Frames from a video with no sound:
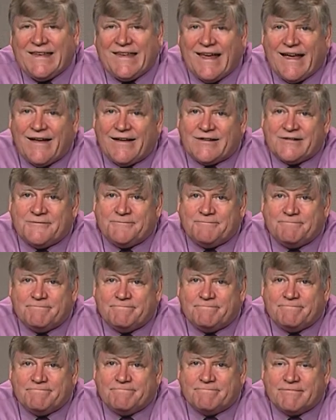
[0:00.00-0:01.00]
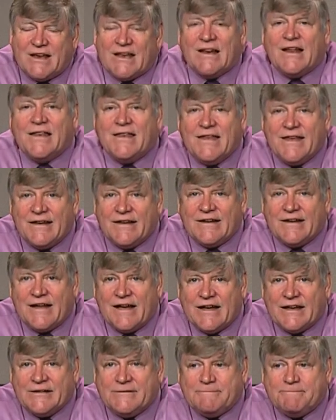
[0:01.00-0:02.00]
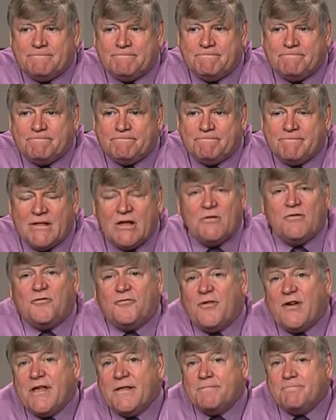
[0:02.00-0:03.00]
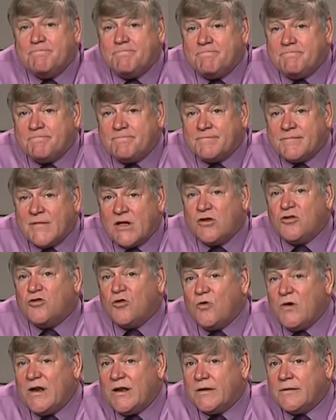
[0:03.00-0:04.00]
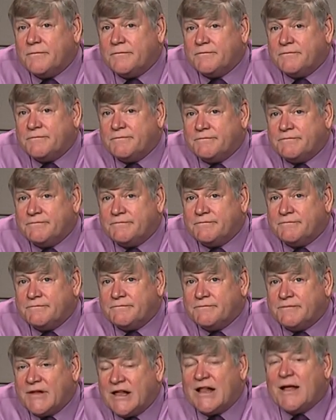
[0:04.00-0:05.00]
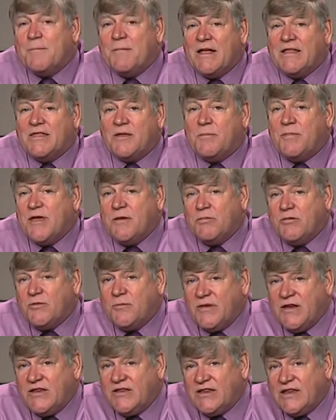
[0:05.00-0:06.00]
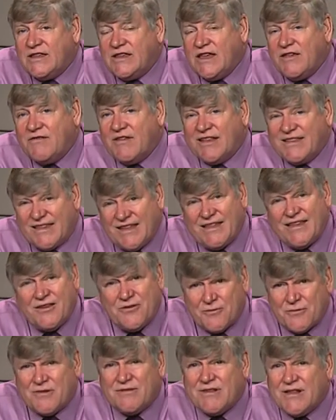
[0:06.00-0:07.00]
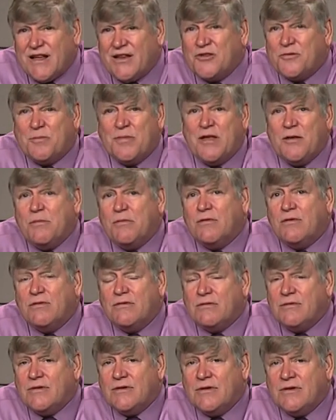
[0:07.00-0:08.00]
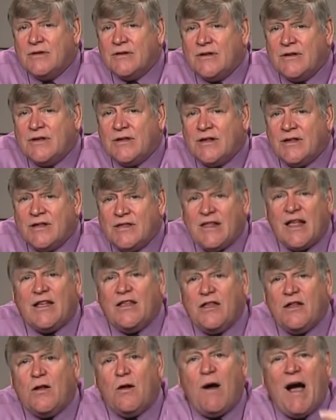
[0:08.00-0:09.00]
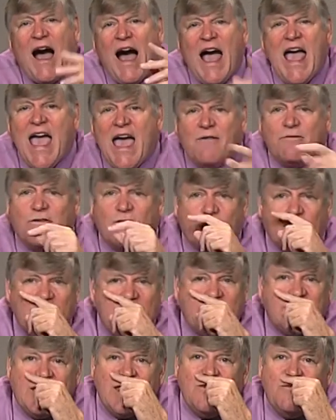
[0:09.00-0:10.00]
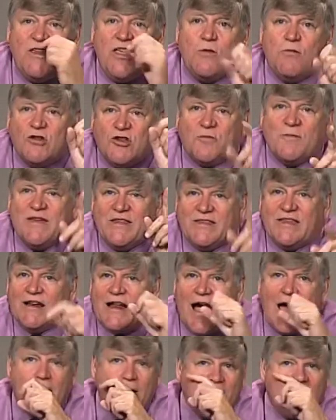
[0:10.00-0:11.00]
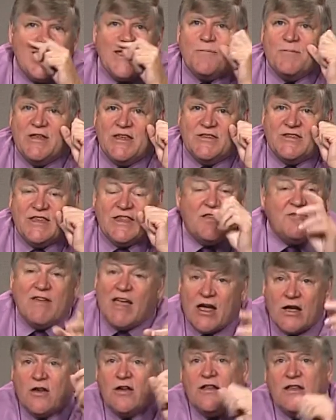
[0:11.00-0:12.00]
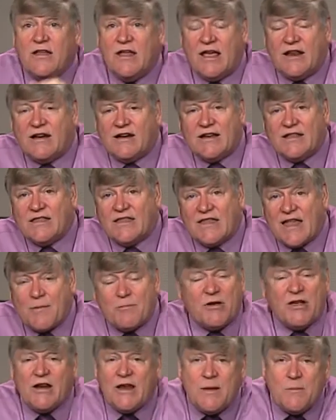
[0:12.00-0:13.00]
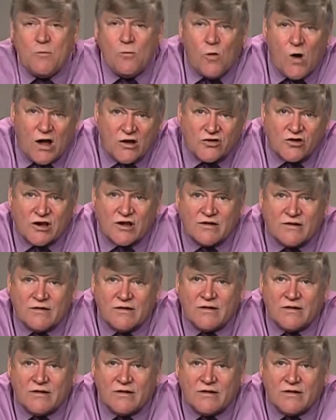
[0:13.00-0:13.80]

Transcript: down and I did at night. It was fun. I enjoyed it. And I met the people at BCTV. I said, these are really nice people. Now, you know, I have DirecTV, which means that I don't get BCTV. I couldn't get it at the time. Couldn't even watch it.